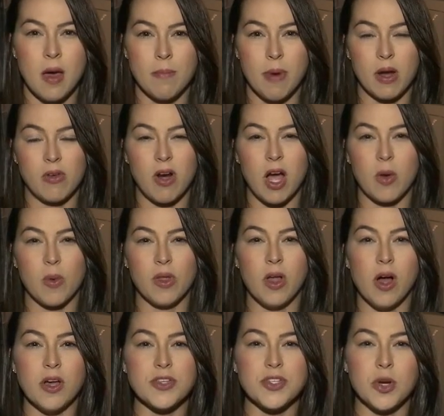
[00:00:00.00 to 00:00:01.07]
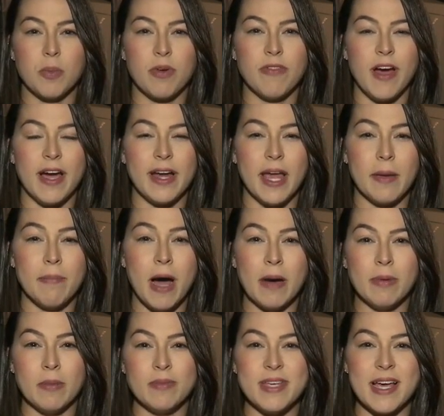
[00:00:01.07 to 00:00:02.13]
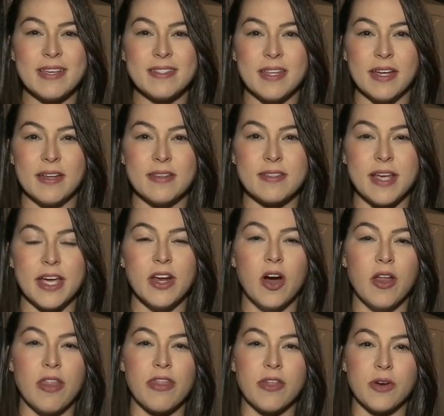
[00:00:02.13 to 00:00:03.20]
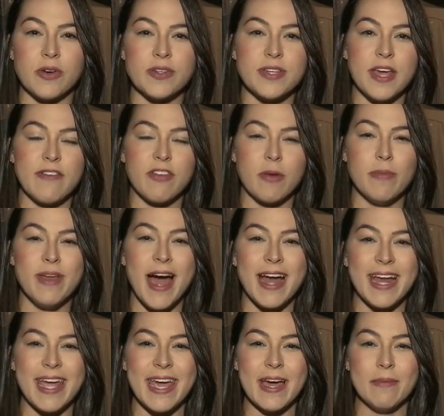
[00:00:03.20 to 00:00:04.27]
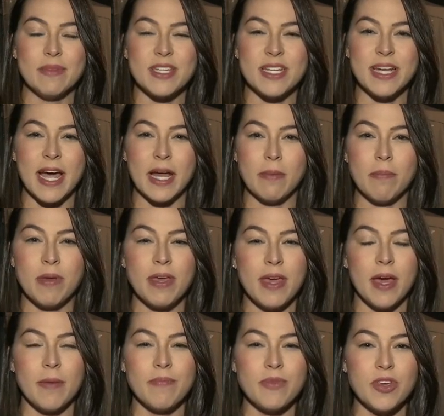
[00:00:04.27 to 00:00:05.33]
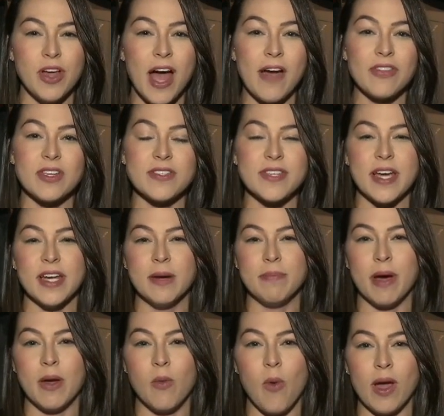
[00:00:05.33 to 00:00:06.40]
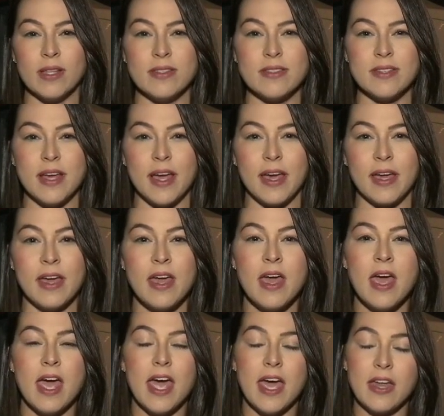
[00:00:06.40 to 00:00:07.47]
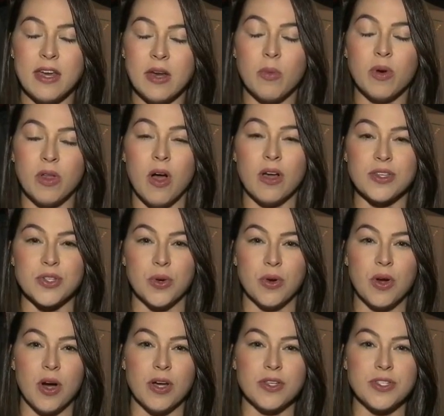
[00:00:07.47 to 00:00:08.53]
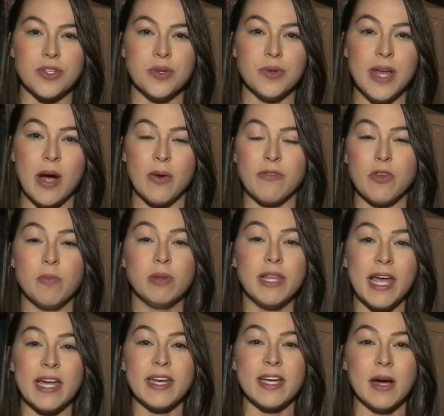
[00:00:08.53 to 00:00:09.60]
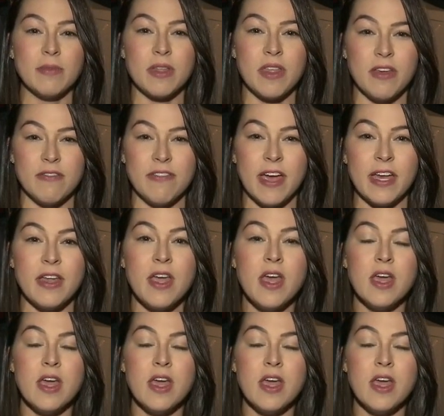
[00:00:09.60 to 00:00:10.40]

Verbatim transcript: BottleRock will also provide a pop-up testing site on Thursday from 9 a.m. to 9 p.m. You'll have to sign up by Wednesday, and it will also cost you. Now, if you plan to come to the event,